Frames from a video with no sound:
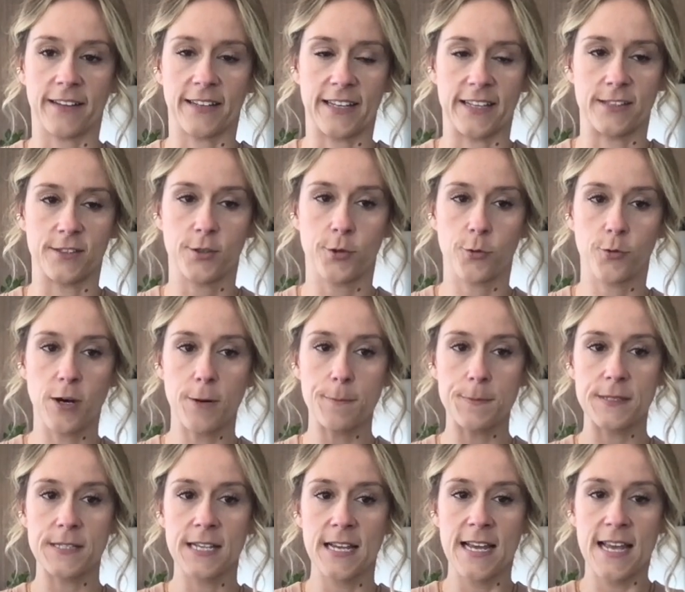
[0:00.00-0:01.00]
against
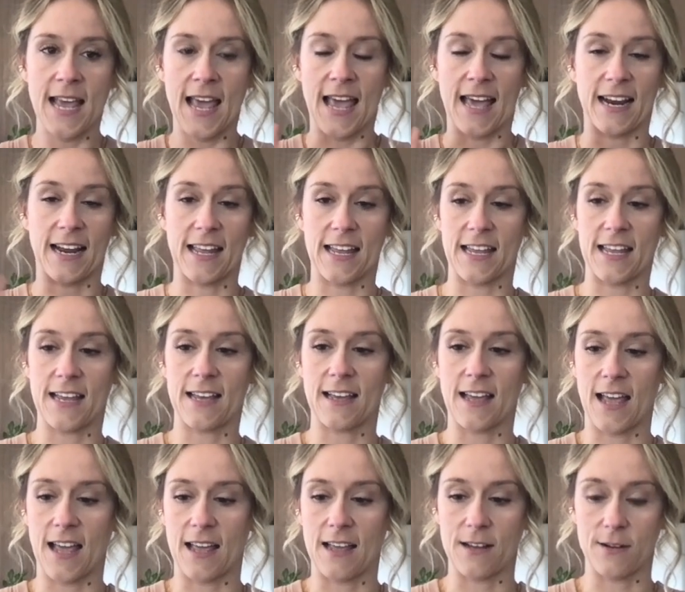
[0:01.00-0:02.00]
thrips, and I'm
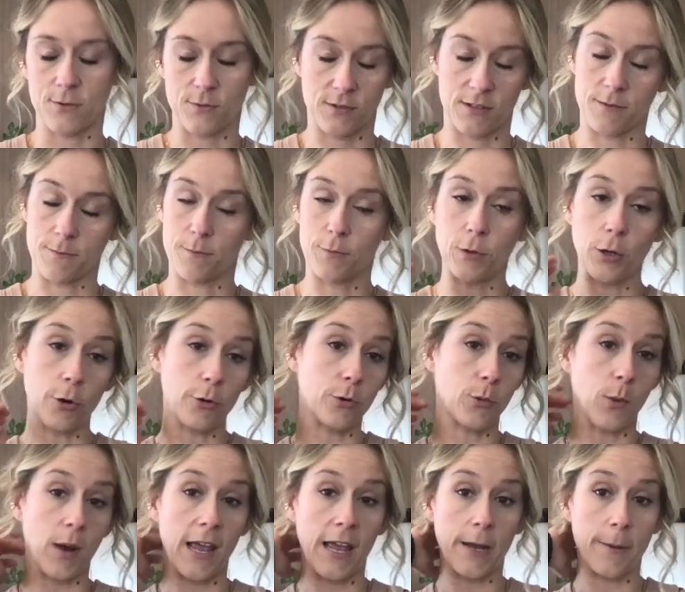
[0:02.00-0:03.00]
blown
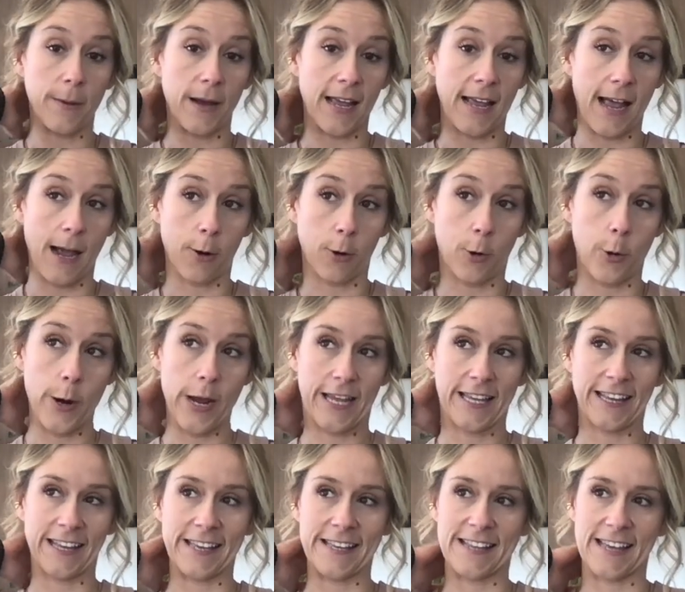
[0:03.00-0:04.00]
away by how
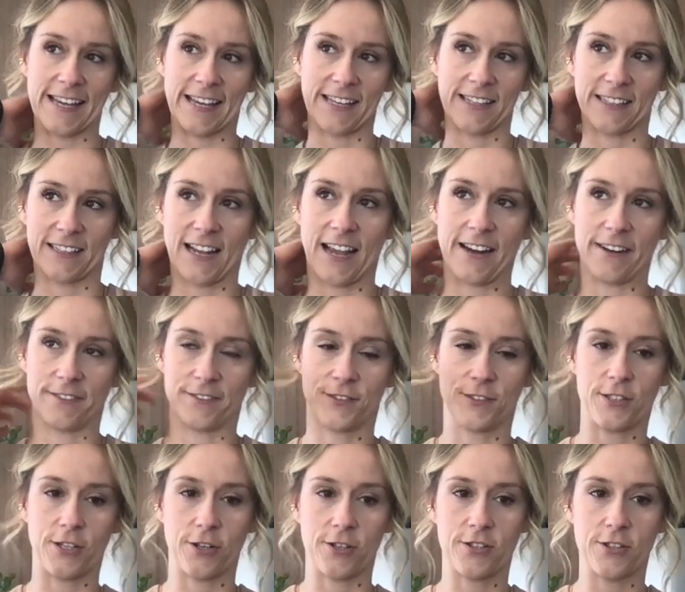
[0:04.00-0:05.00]
quickly they can kind of
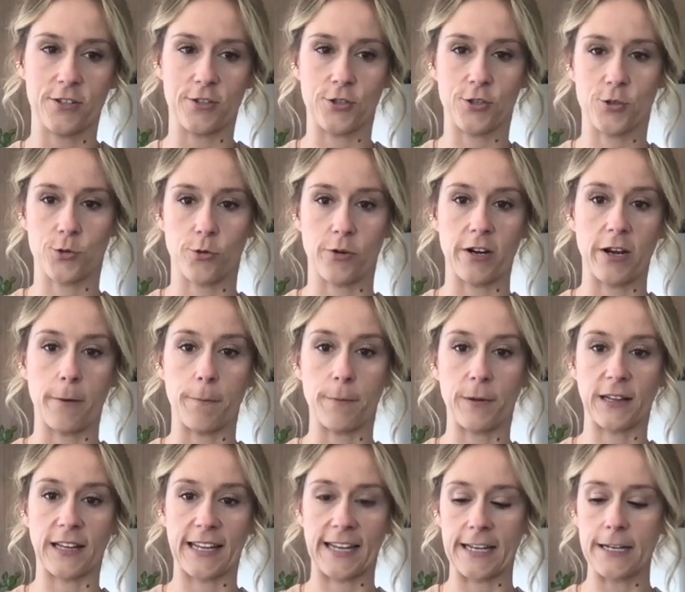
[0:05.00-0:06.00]
start to destroy a
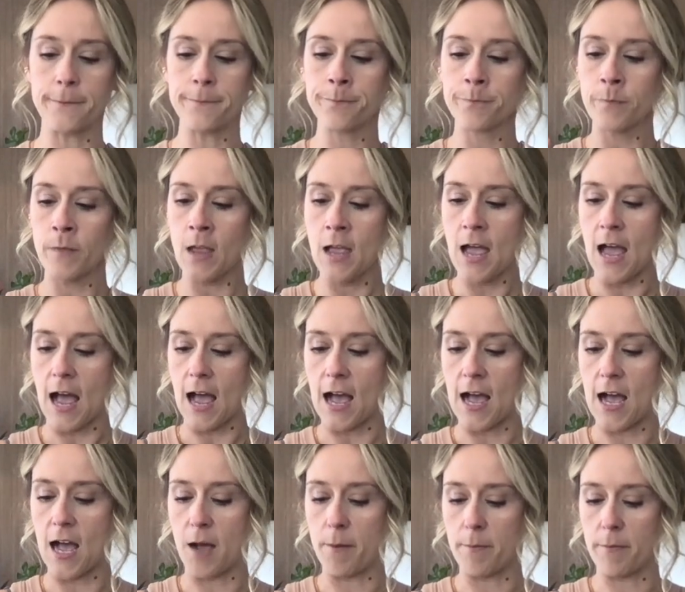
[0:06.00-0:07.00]
plant.
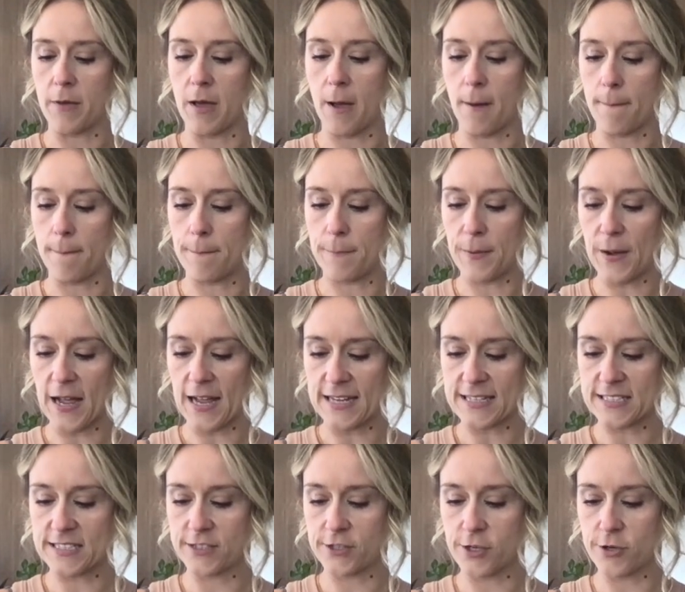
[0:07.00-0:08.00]

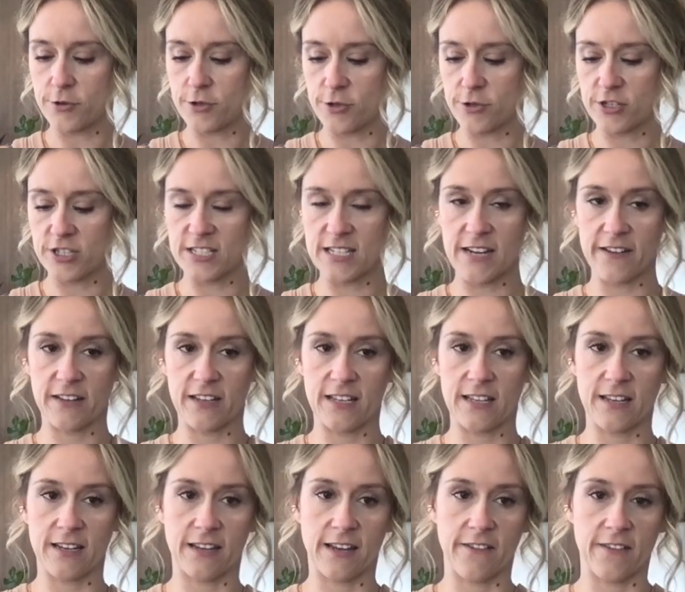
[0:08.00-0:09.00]
But you do just need
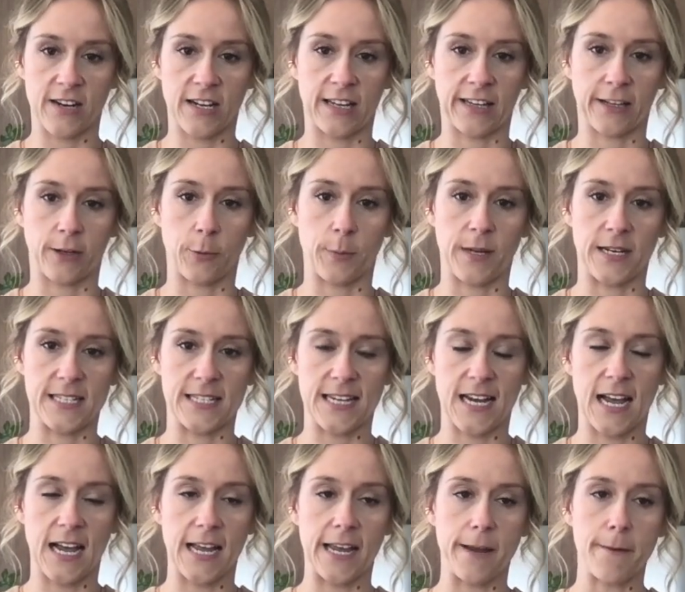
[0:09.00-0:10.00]
to give it a little bit of
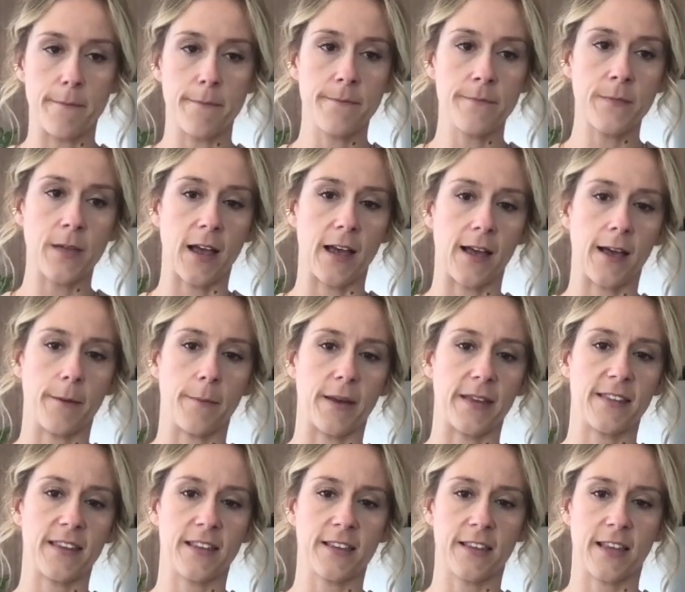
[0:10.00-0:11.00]
time. I
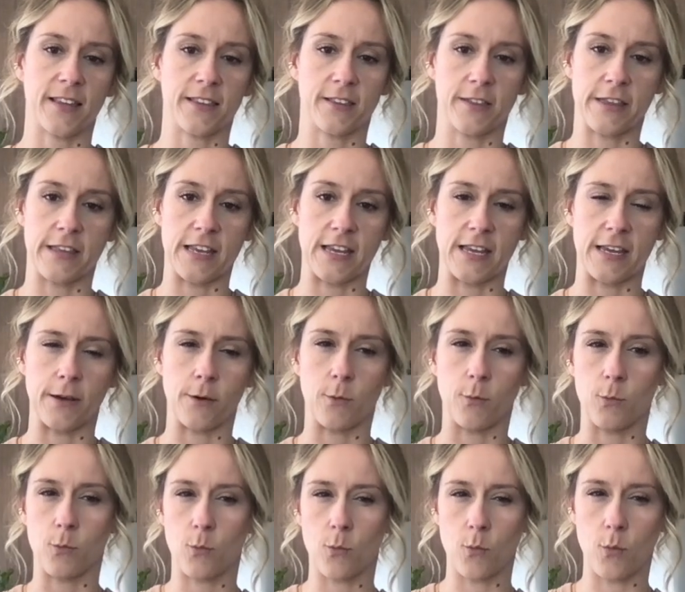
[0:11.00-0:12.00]
think that the
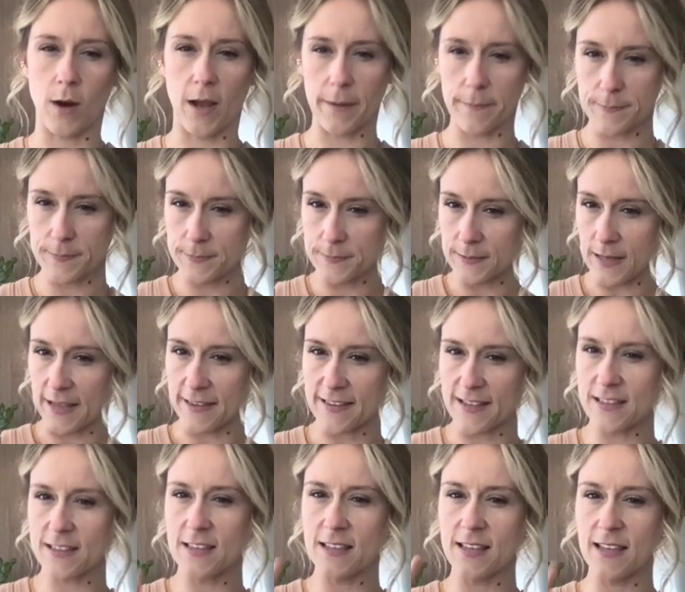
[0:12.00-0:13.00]

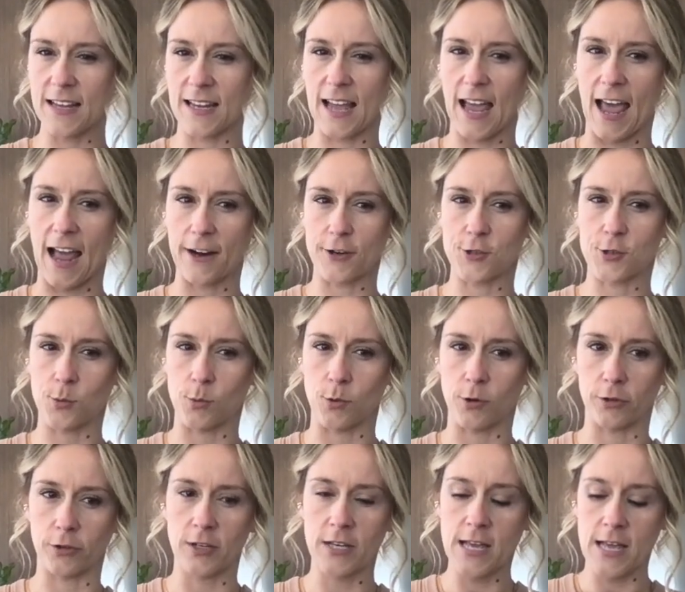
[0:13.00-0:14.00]
like
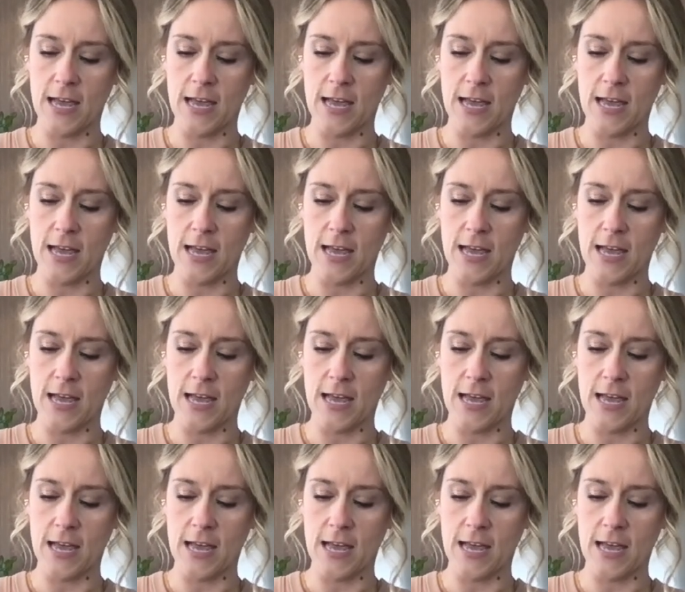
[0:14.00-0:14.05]
actual